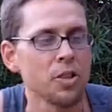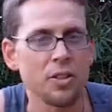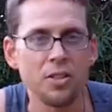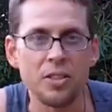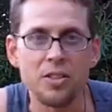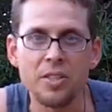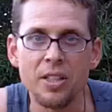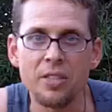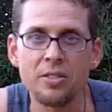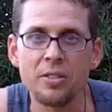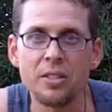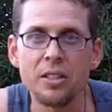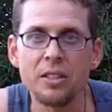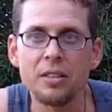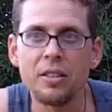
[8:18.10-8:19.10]
Jesse
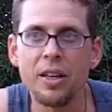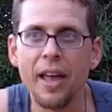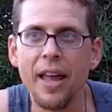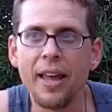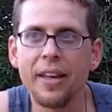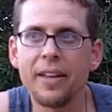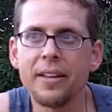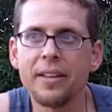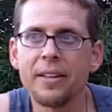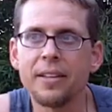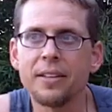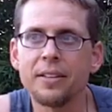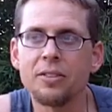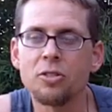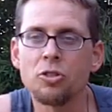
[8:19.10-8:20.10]
Stensland
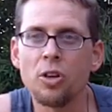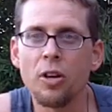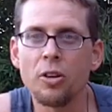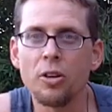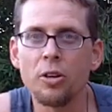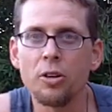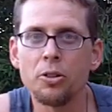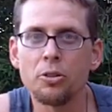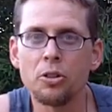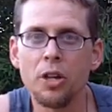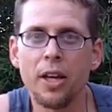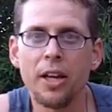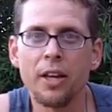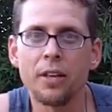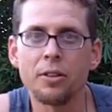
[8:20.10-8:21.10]
and John Hirsch
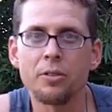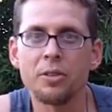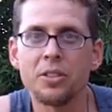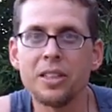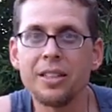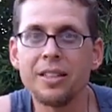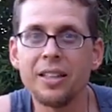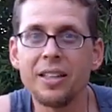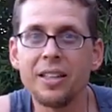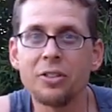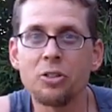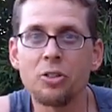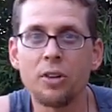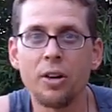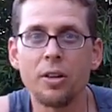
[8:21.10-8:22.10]
and Christine
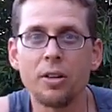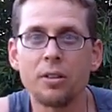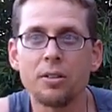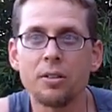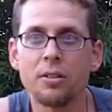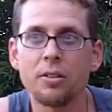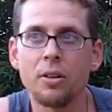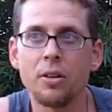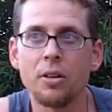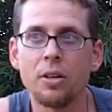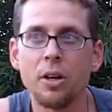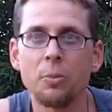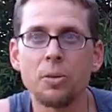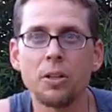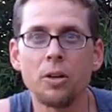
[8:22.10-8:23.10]
Lynch are
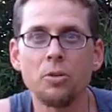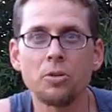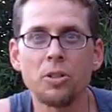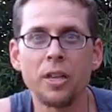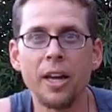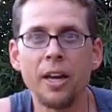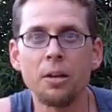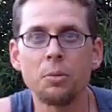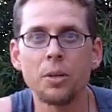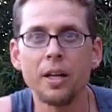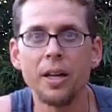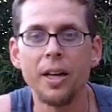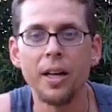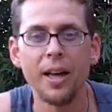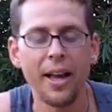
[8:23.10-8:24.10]
helping coach the camp,
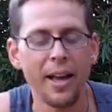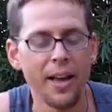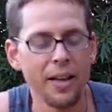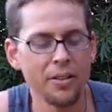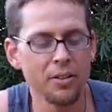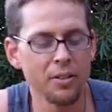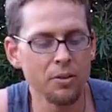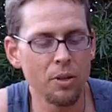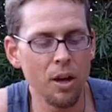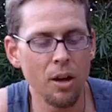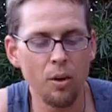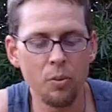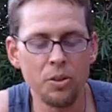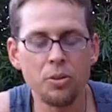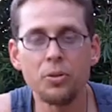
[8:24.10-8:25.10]
and
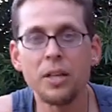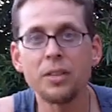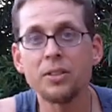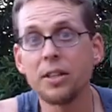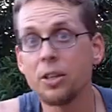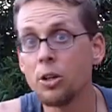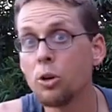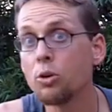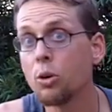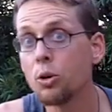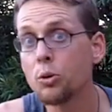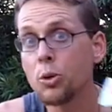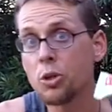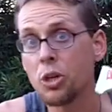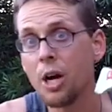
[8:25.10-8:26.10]
we do things like go
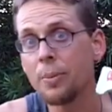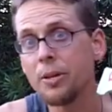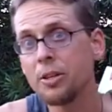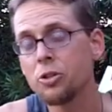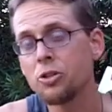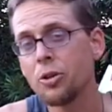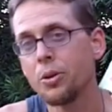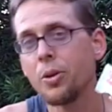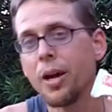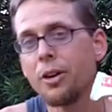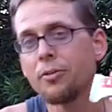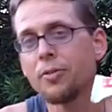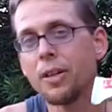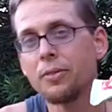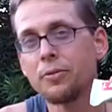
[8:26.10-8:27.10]
grocery shopping and show you
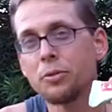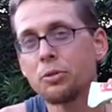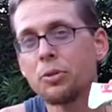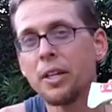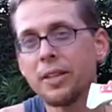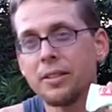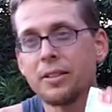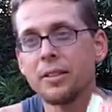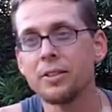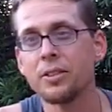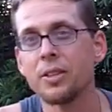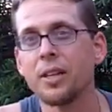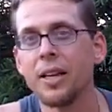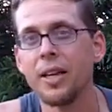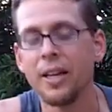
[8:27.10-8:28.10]
how to find food like
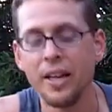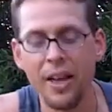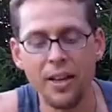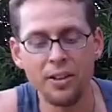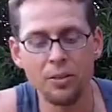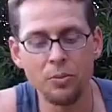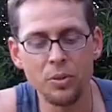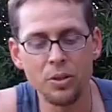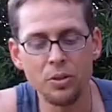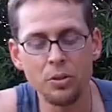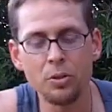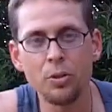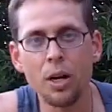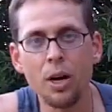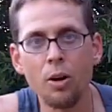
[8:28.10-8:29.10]
this. And then we
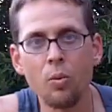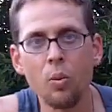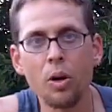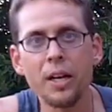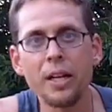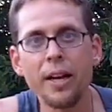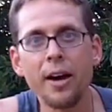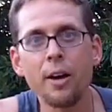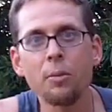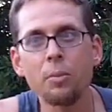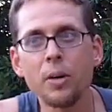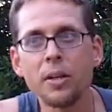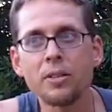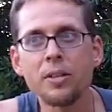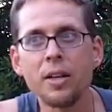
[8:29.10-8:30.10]
do working
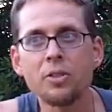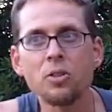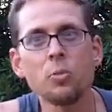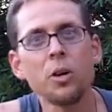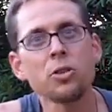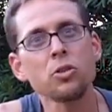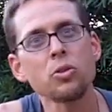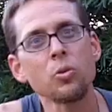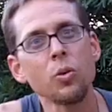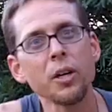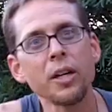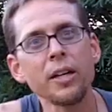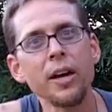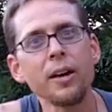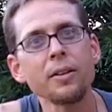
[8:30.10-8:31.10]
out, but it's not so much the
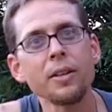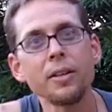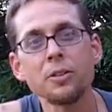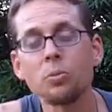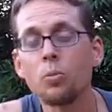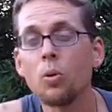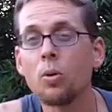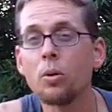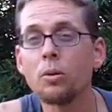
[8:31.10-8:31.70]
working out as